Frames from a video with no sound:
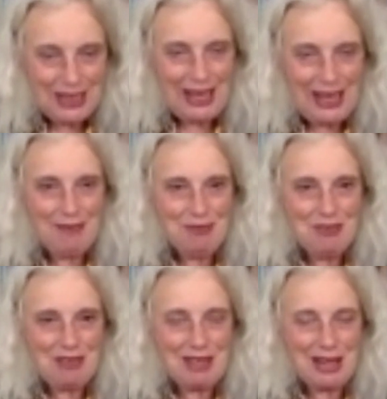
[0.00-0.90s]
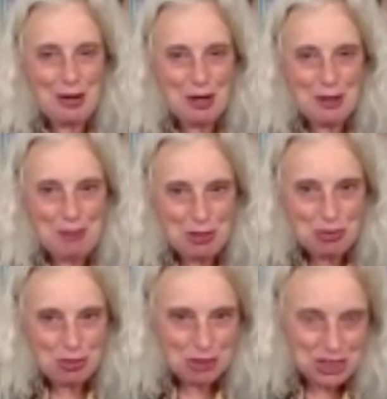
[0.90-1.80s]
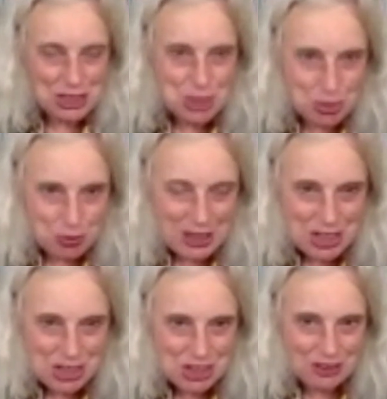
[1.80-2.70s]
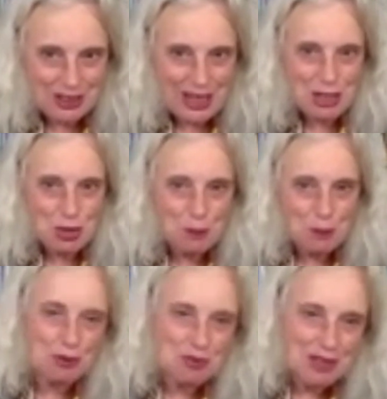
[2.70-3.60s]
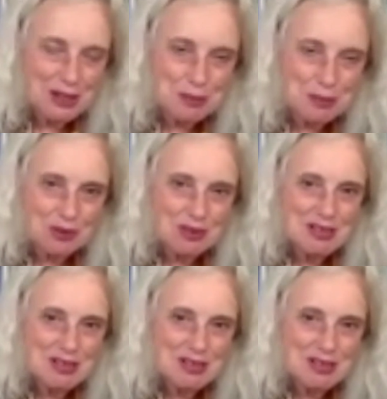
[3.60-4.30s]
and that they are about your situation and your predicament,